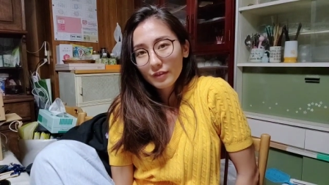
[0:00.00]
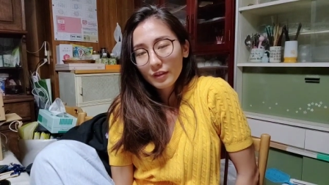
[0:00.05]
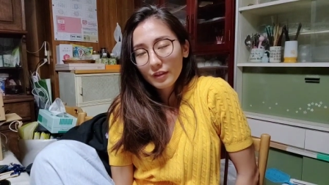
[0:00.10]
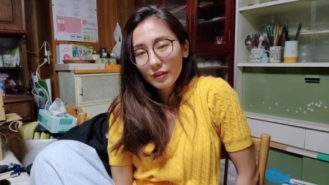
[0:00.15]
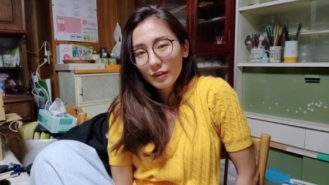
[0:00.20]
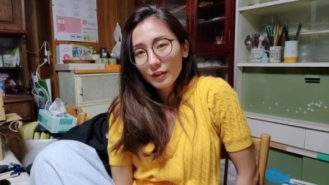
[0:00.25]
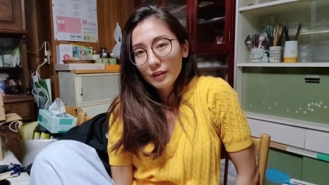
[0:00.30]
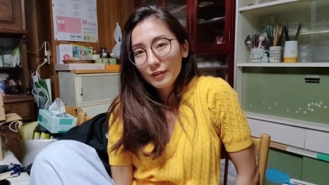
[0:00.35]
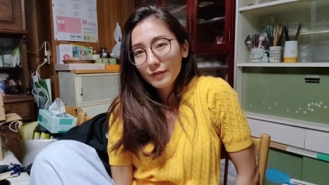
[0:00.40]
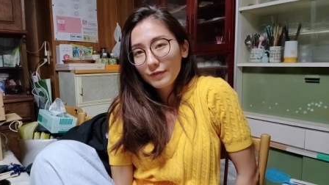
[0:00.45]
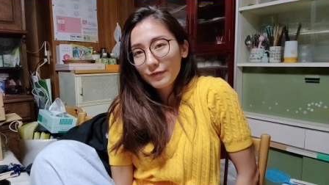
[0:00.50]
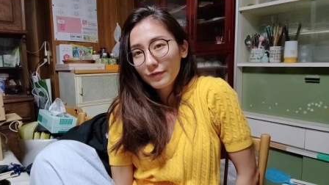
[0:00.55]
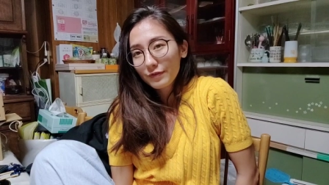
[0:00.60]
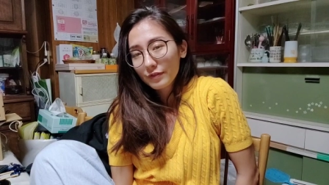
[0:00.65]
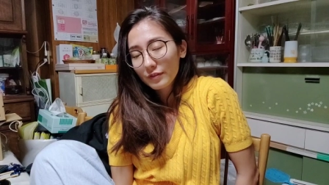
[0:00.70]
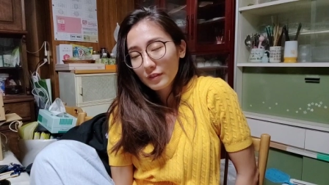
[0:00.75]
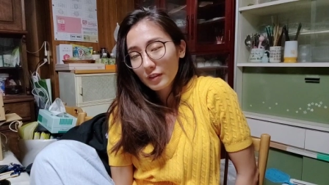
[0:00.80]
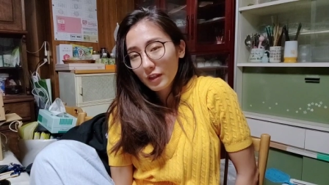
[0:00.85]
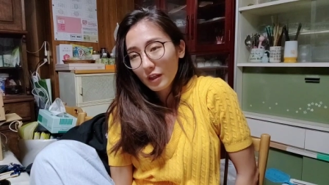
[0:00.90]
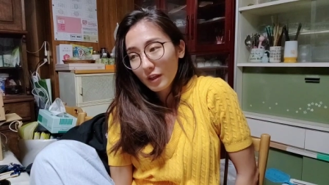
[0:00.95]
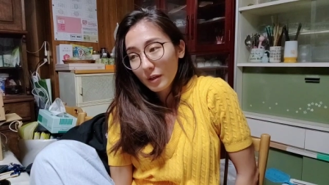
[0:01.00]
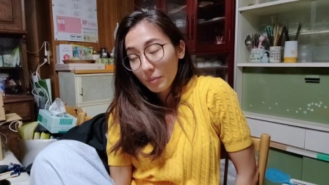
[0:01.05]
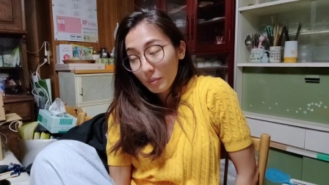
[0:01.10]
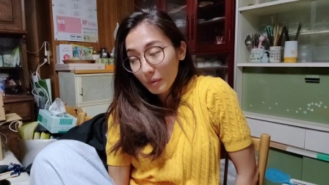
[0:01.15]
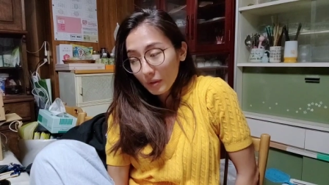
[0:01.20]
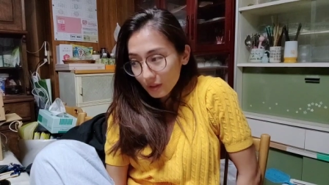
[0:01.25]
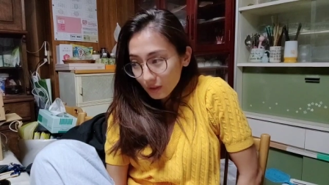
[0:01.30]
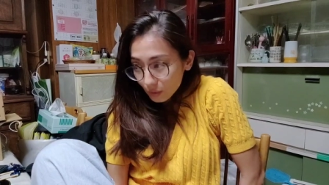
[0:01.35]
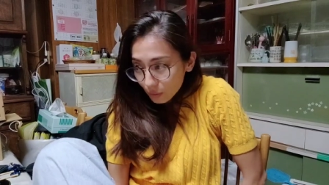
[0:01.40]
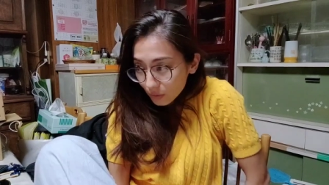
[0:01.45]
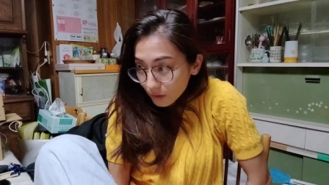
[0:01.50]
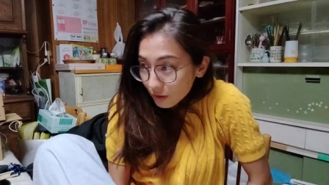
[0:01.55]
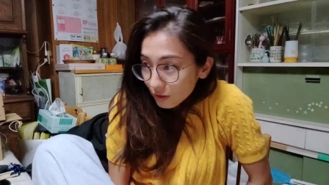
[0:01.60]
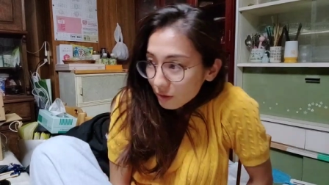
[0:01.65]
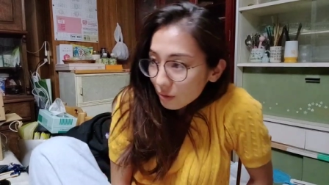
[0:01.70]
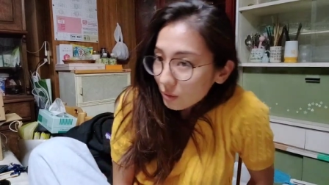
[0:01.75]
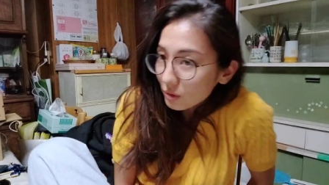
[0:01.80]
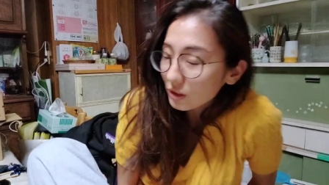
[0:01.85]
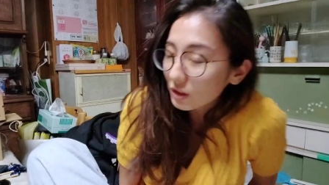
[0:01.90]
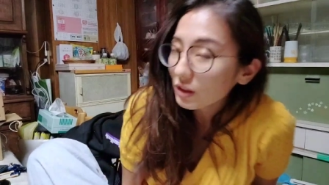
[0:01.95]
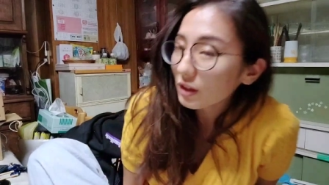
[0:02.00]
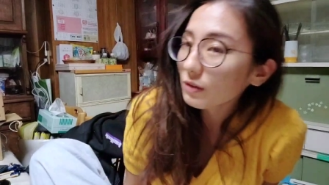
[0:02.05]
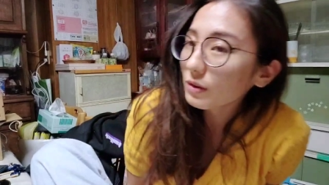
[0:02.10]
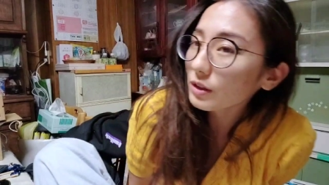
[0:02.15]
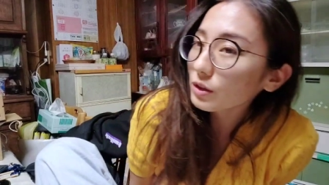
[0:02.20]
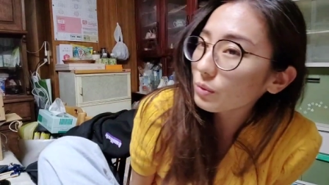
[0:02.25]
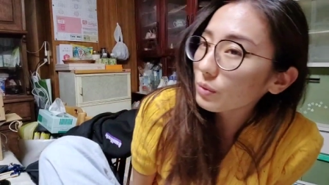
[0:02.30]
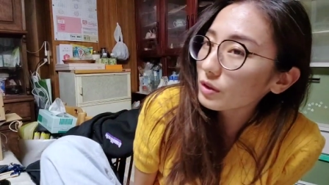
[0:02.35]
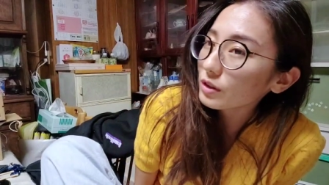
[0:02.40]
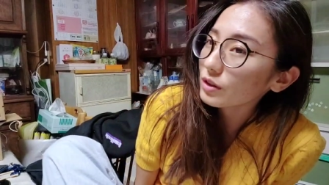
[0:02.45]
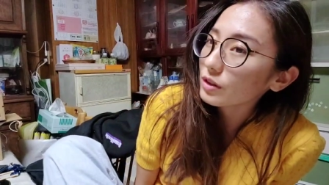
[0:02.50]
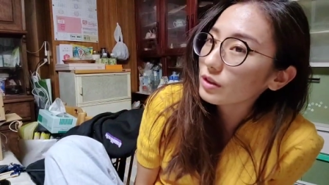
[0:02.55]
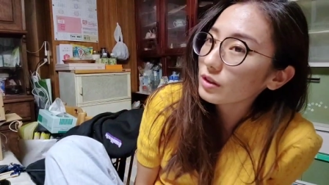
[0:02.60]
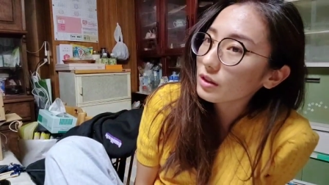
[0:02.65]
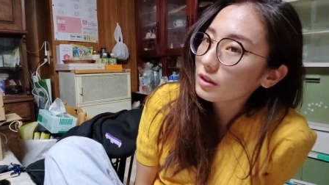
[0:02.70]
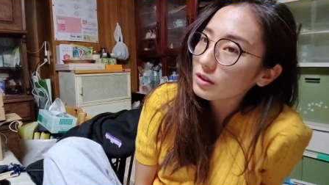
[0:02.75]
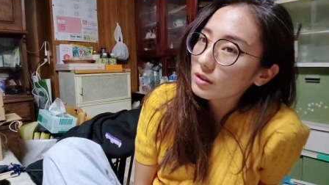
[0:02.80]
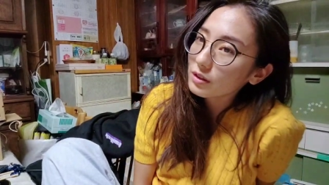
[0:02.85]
Yeah. Because when you're in Okinawa, you want to...